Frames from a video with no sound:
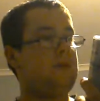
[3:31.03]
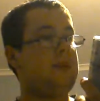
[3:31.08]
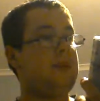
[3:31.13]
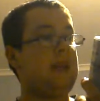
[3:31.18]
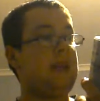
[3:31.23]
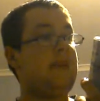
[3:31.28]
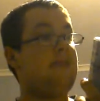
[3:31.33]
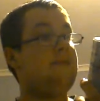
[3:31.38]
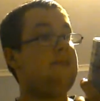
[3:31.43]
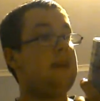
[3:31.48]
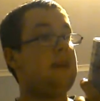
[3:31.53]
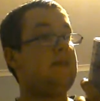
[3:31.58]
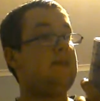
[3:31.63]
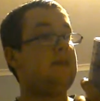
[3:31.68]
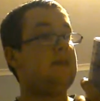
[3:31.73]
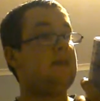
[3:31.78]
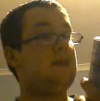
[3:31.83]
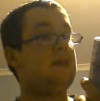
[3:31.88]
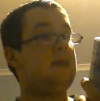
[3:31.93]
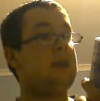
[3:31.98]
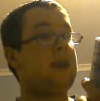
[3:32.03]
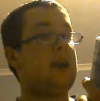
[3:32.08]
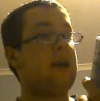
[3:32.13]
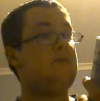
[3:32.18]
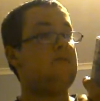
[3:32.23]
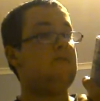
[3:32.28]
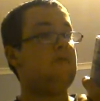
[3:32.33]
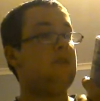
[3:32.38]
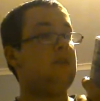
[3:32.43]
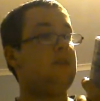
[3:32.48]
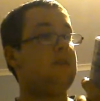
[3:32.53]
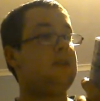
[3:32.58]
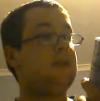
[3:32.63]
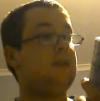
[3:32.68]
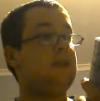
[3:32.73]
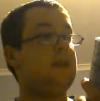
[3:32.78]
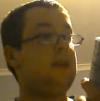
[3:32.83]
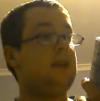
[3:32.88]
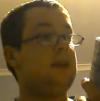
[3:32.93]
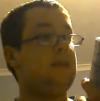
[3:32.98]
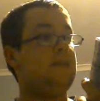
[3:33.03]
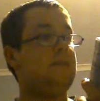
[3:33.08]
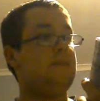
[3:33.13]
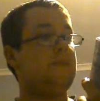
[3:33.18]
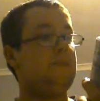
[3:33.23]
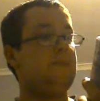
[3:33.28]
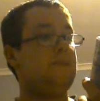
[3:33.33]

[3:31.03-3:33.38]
Dave, Derek, and Ken Rose are the